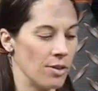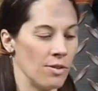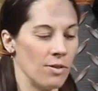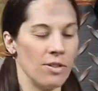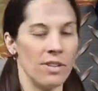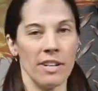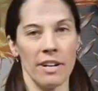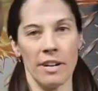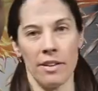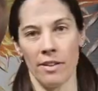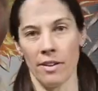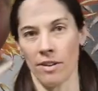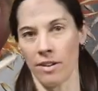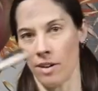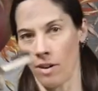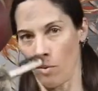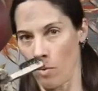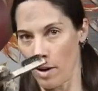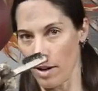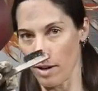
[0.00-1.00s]
use either a
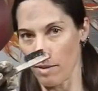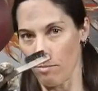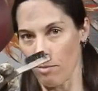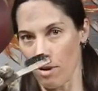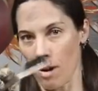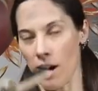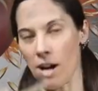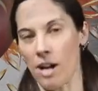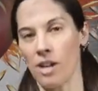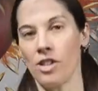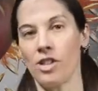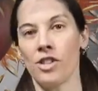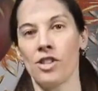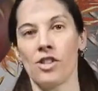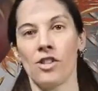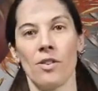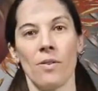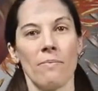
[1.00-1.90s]
wire brush